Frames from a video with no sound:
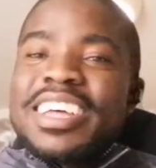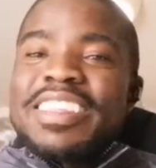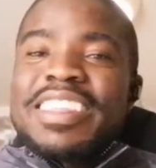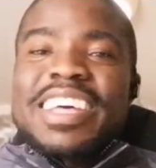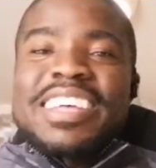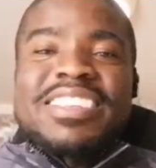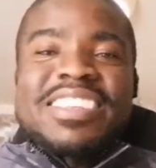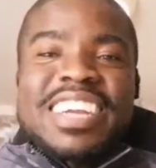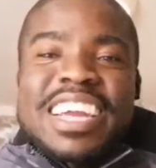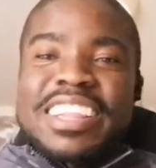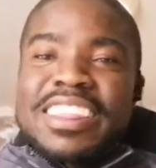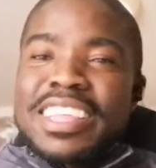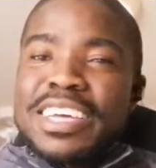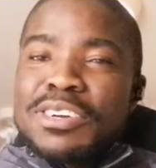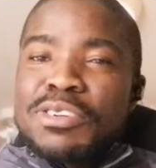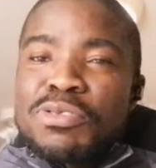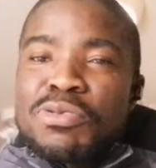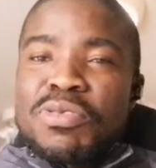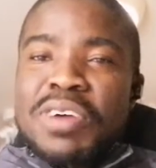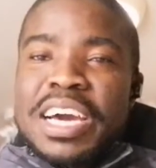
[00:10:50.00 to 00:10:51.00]
There's
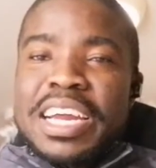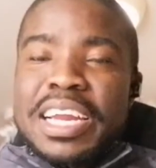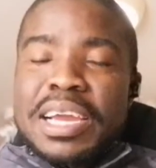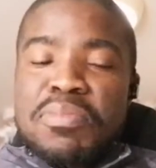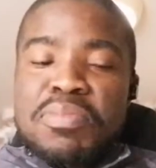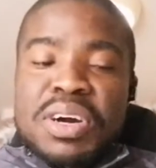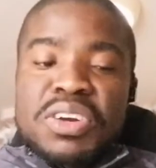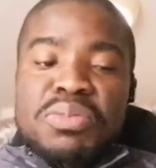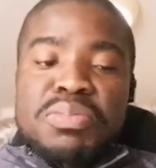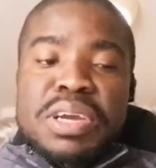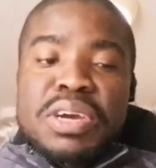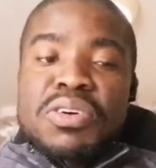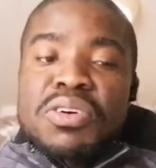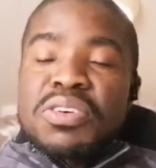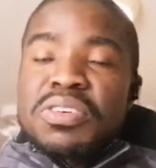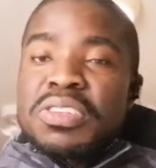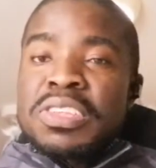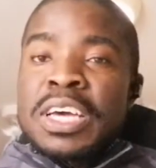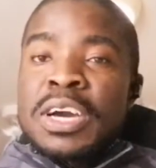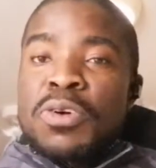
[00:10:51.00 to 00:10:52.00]
nothing to worry about,
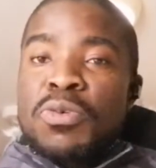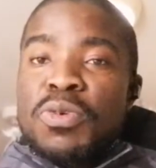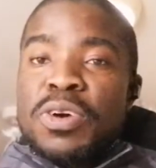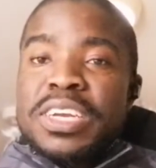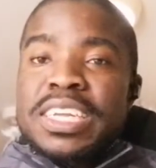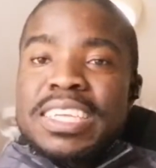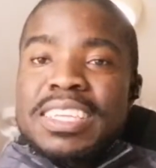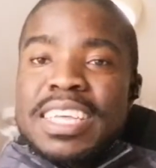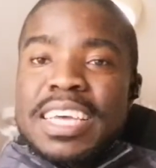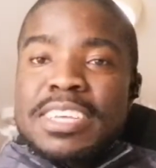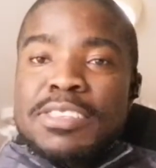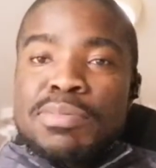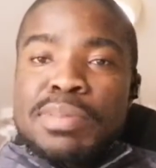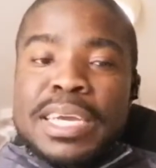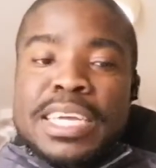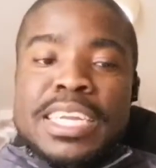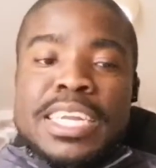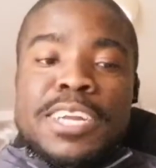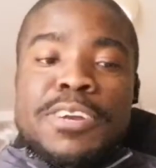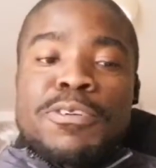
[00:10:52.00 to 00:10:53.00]
because what is
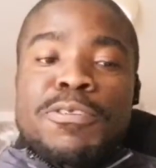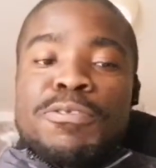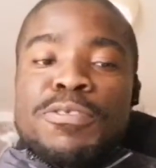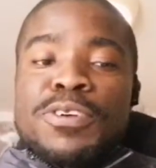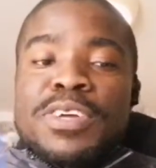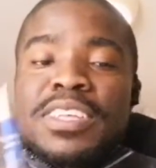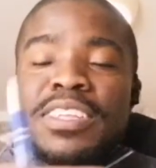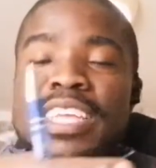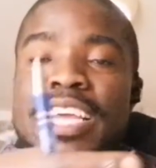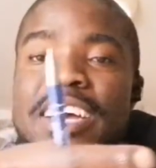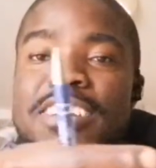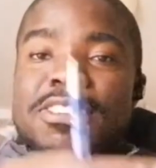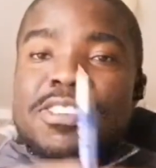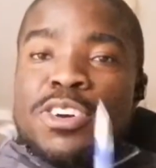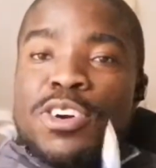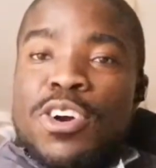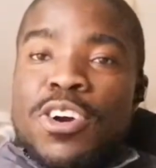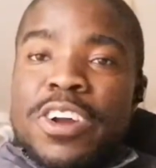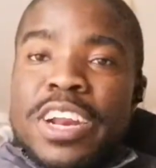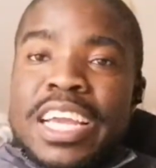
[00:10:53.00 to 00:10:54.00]
expected of you is just
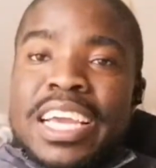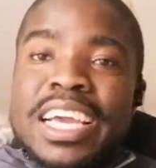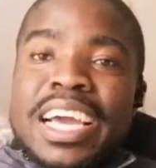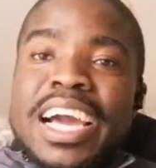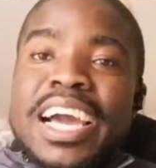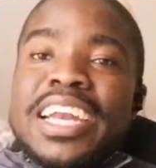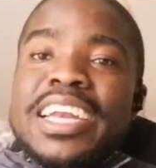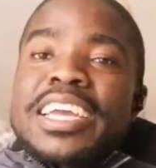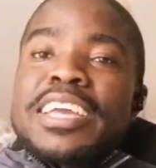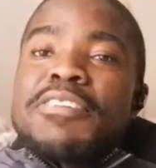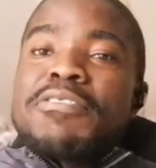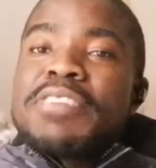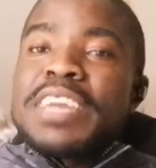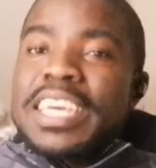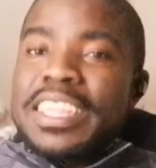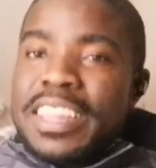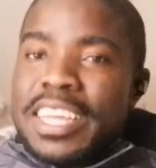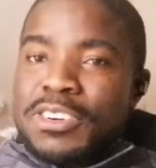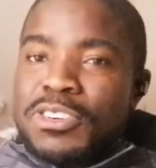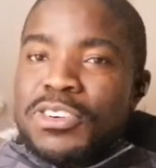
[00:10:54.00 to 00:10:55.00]
scoring and
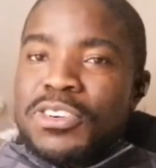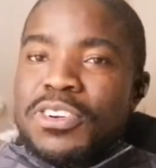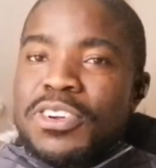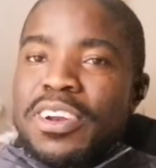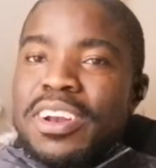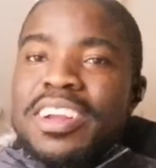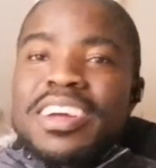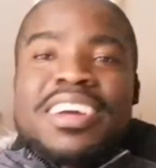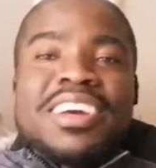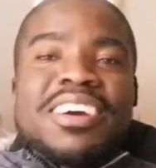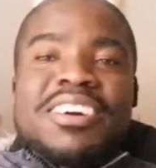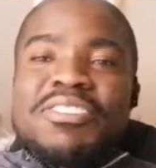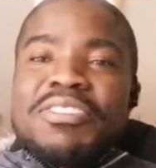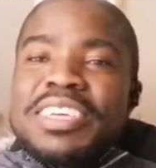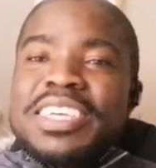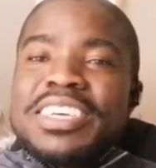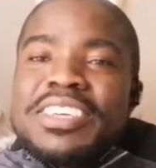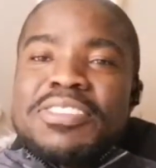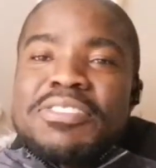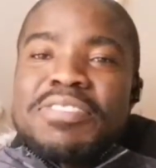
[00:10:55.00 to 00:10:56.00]
giving the total,
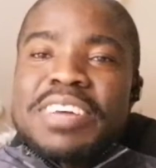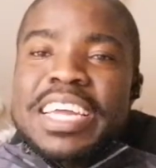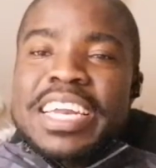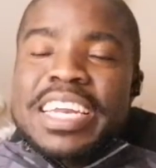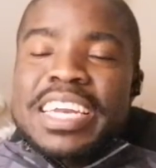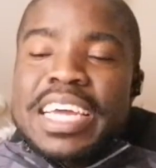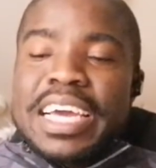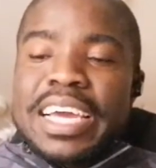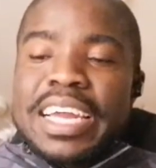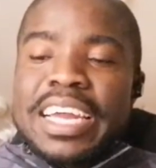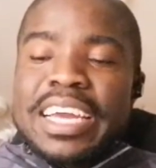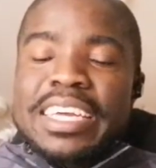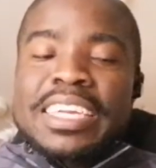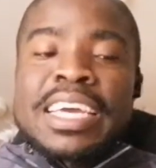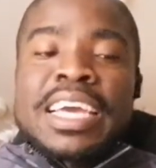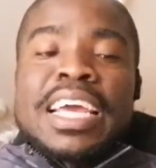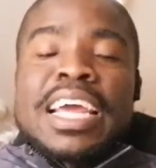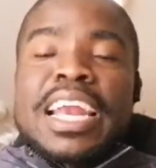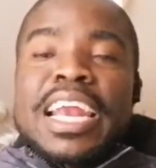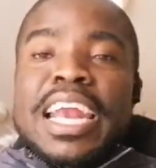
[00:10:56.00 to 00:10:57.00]
which is very
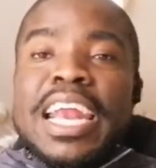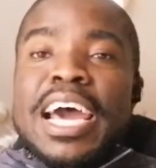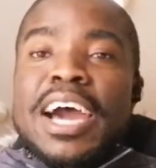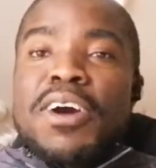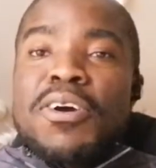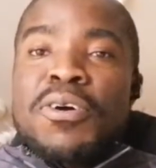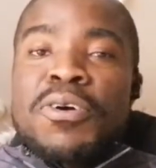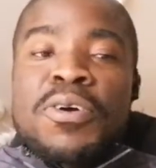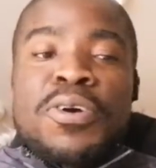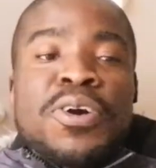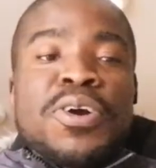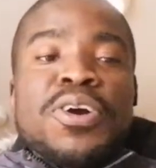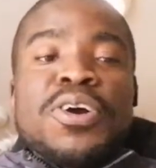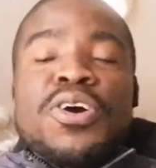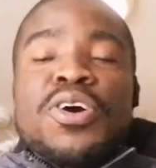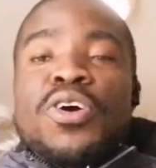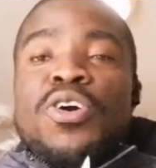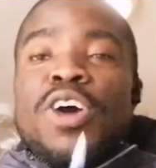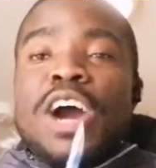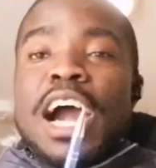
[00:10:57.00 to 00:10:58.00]
direct. Now,
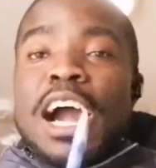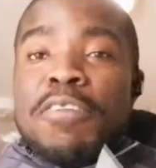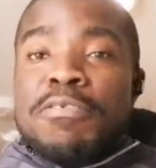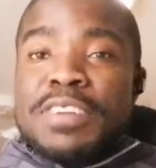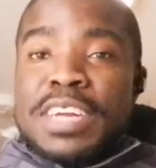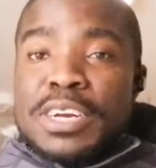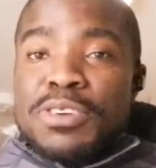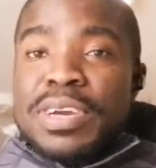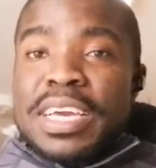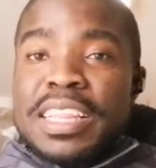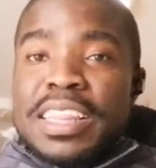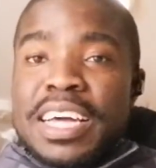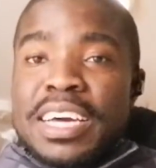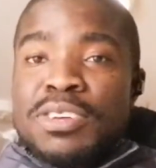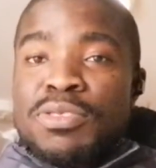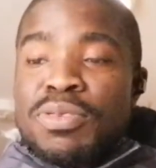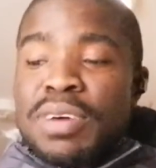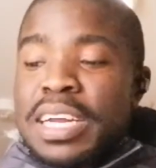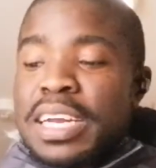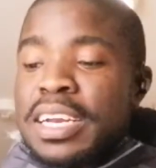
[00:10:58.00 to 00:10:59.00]
after doing
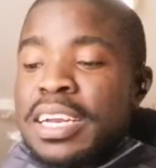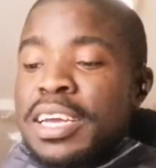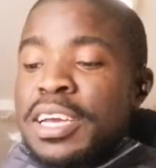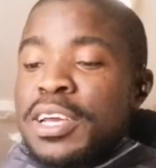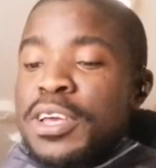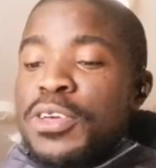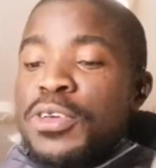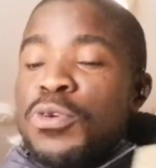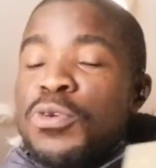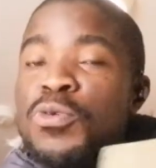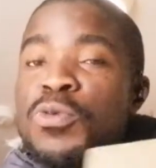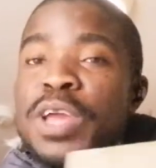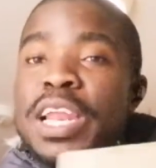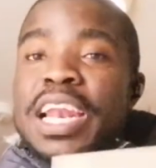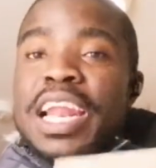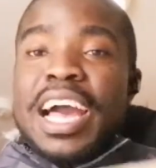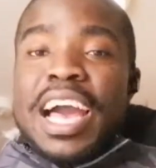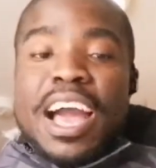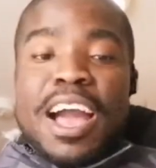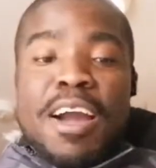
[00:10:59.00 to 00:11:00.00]
that one, you
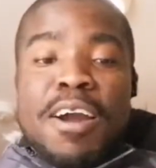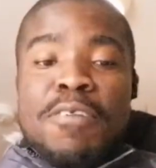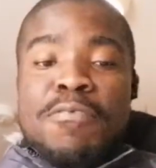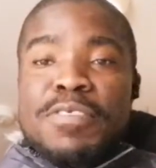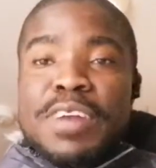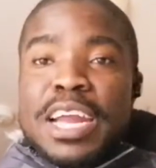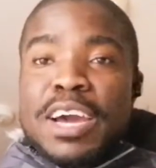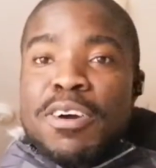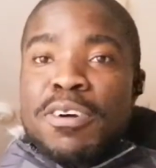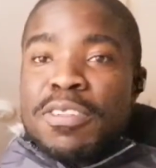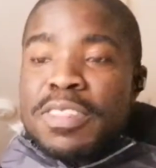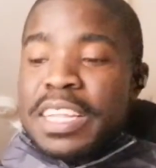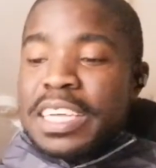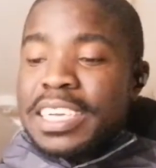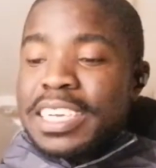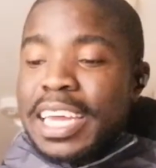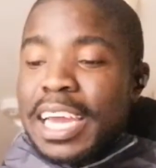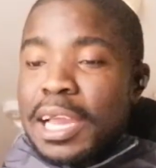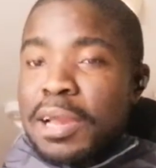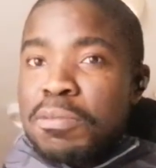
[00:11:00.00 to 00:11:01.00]
will have now
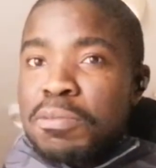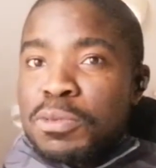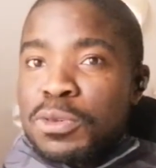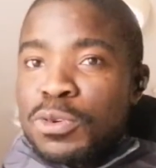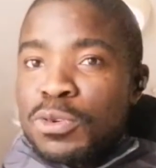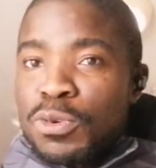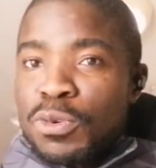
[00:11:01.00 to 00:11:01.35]
the time